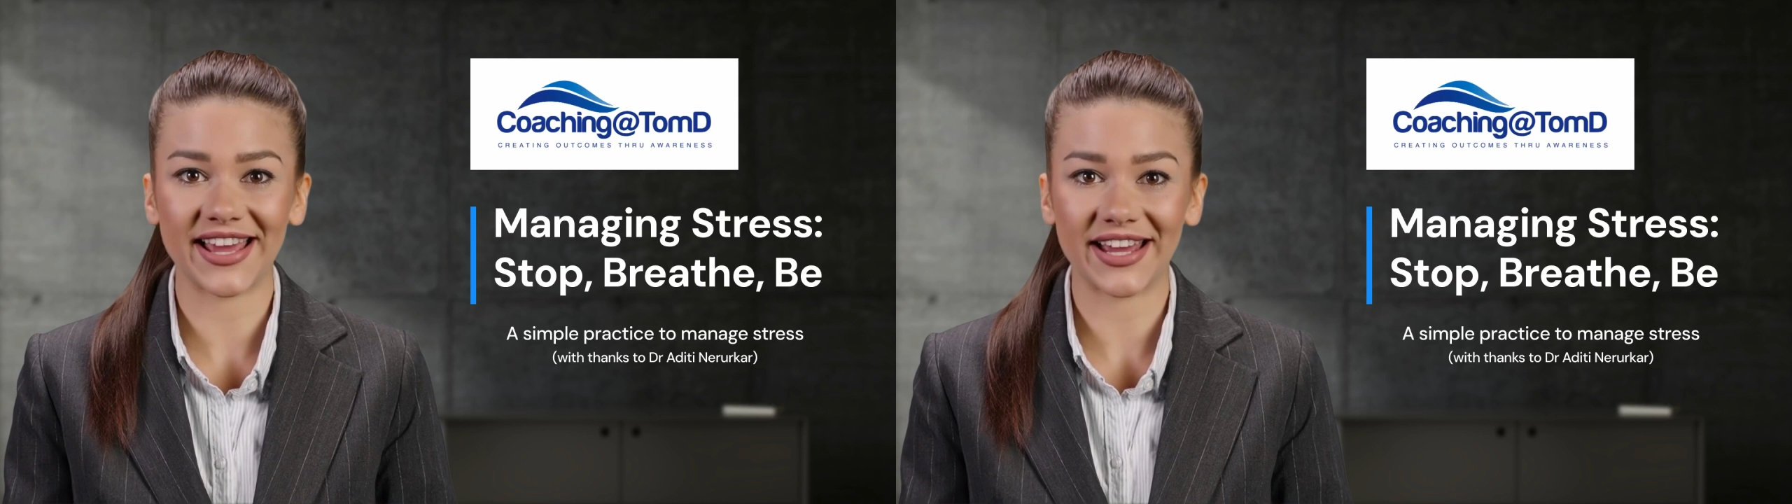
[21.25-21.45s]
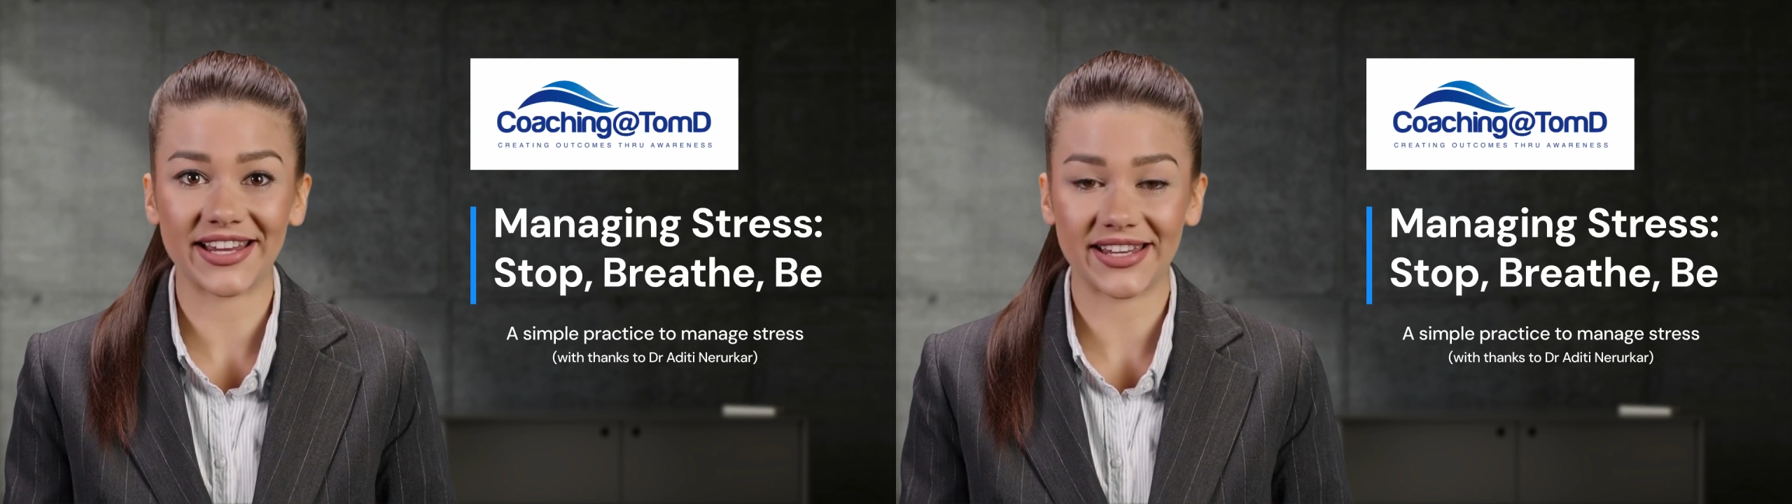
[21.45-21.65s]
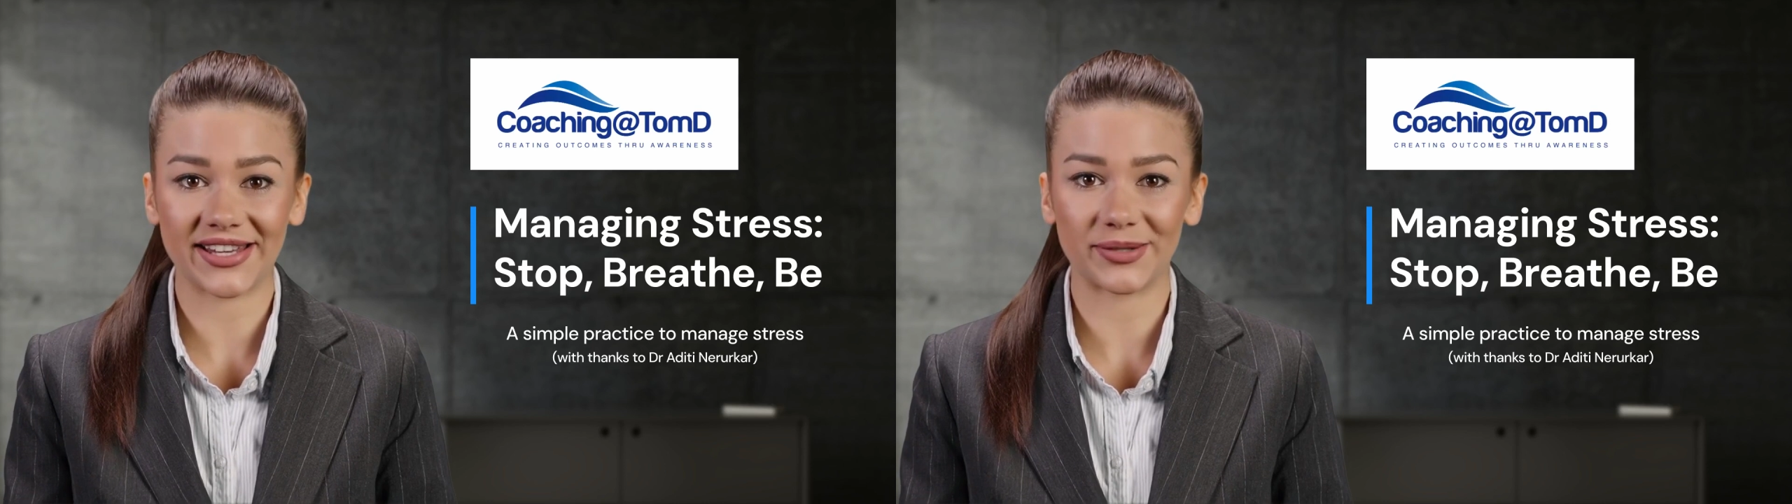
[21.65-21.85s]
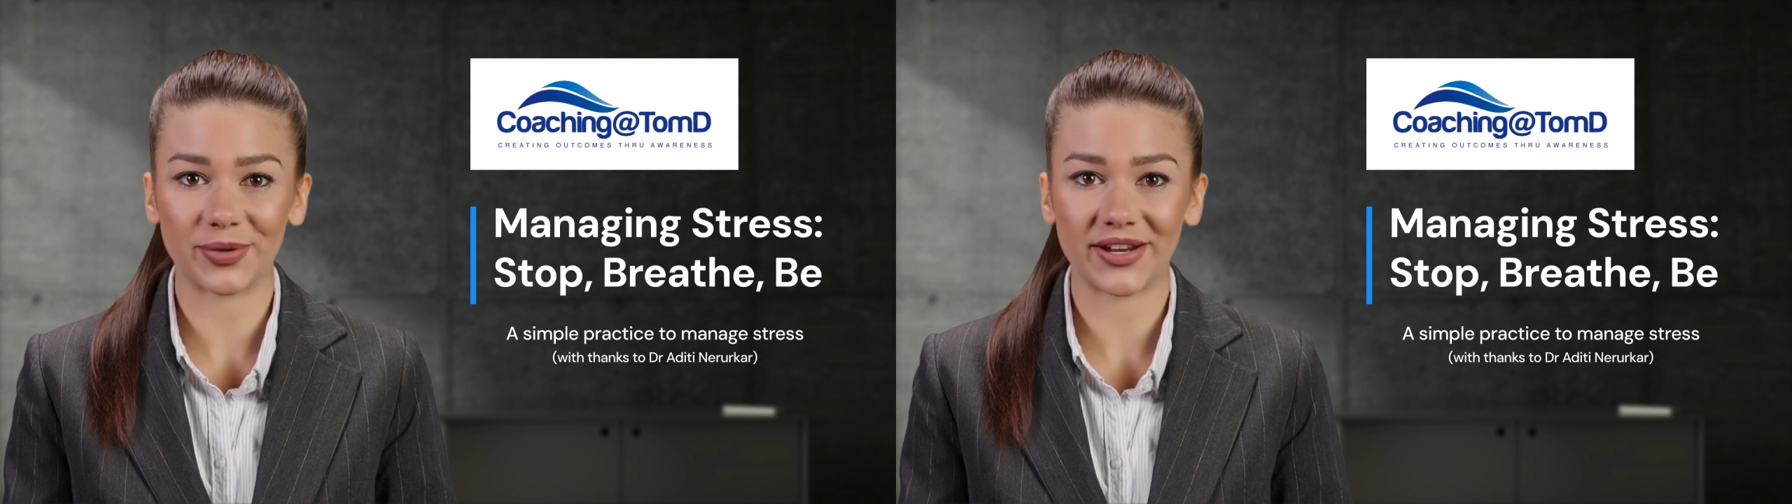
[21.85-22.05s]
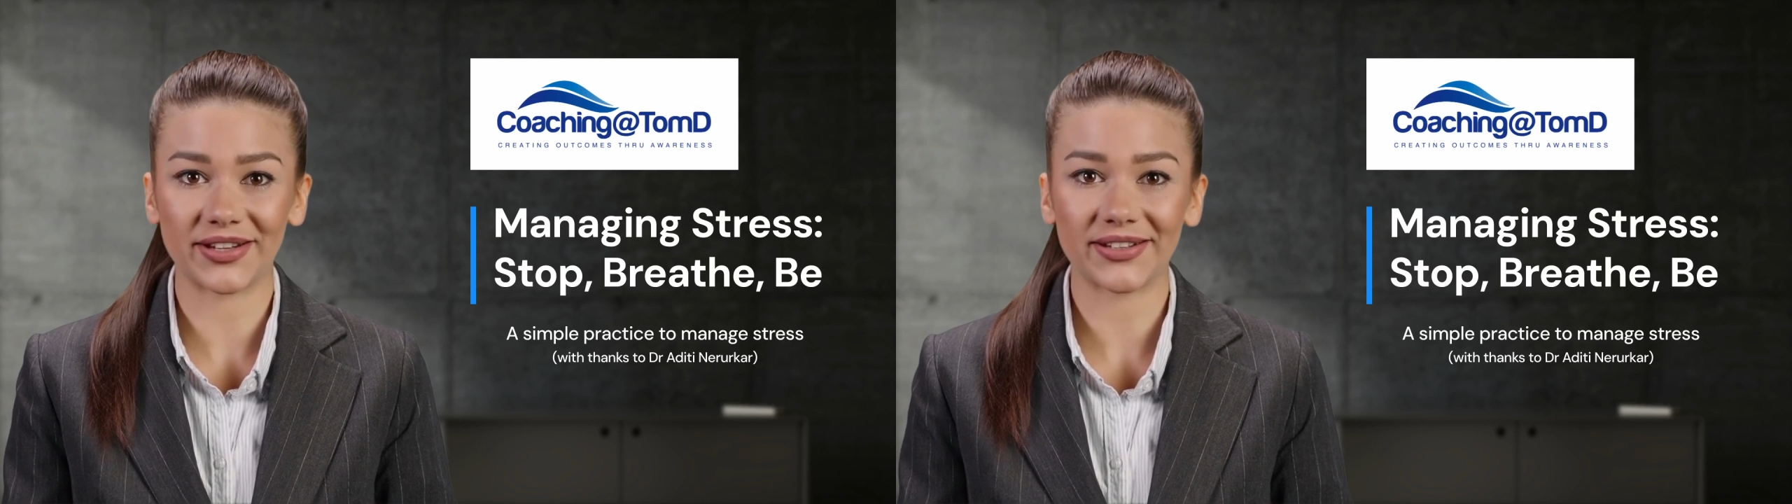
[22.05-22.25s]
her latest
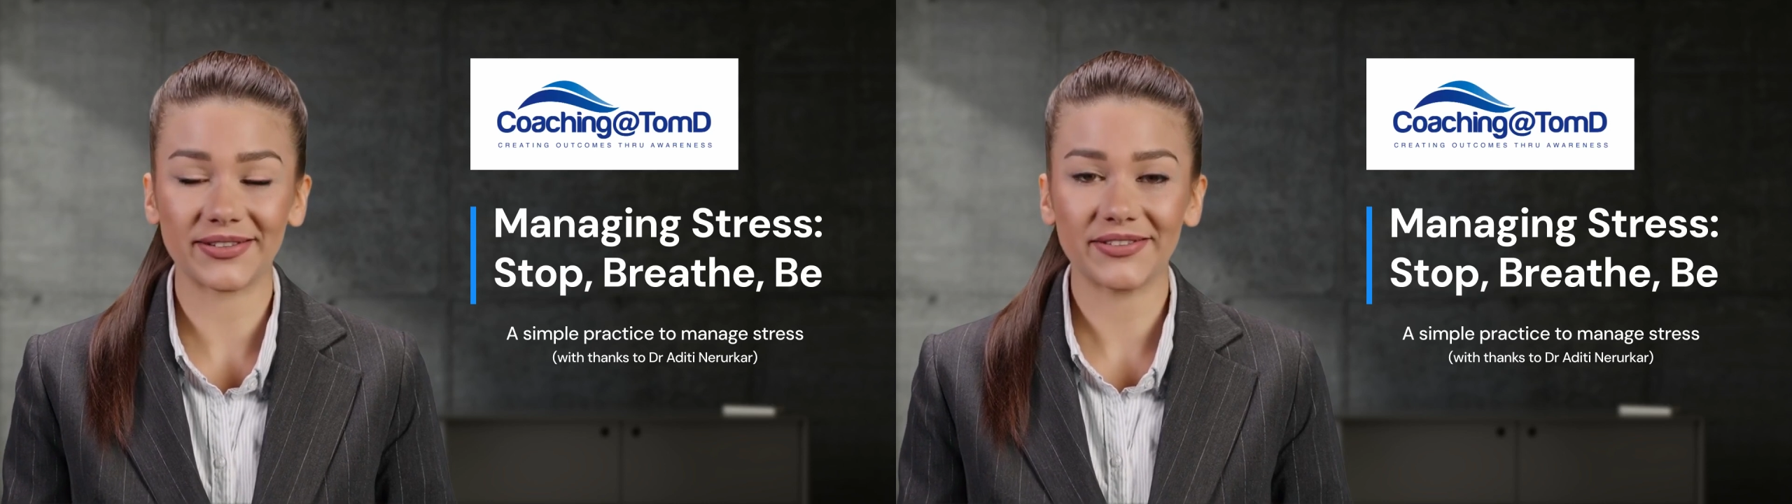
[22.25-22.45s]
book.